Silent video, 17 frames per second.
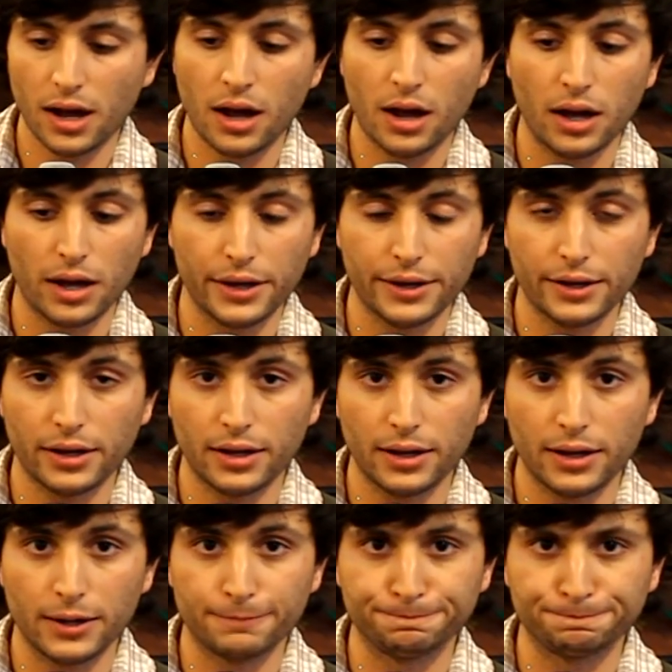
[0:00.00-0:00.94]

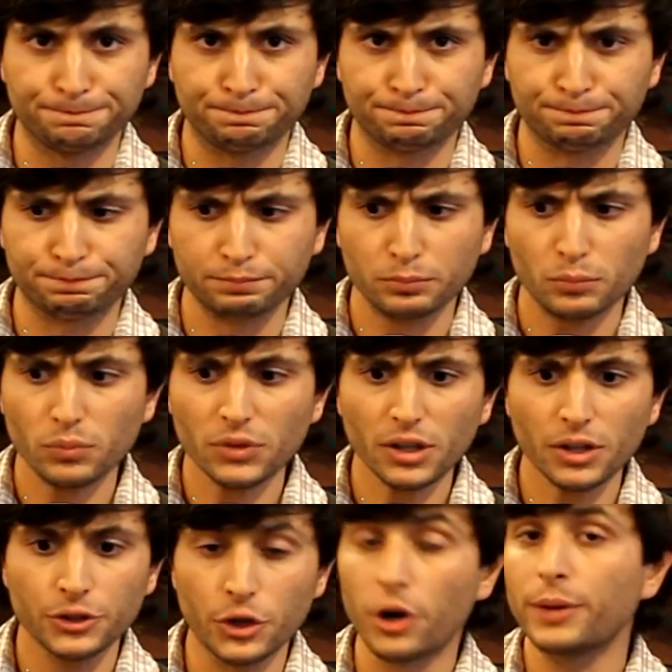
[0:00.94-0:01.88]
on
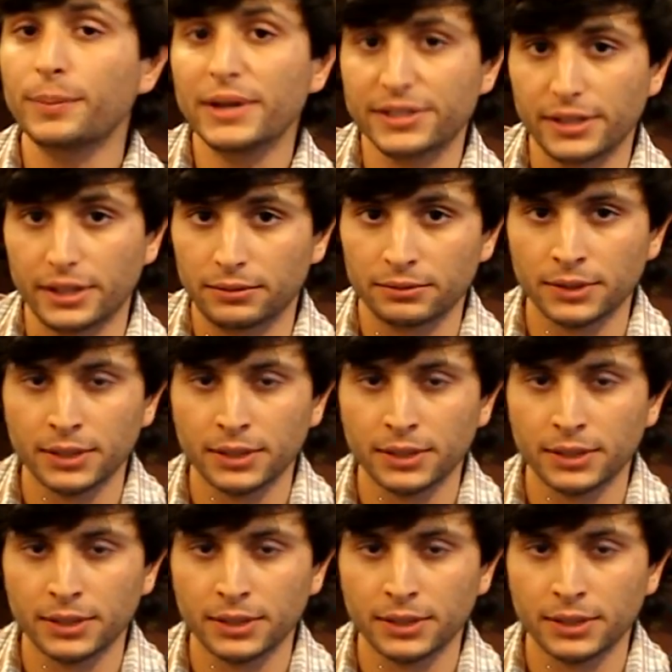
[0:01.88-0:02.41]
during mixing.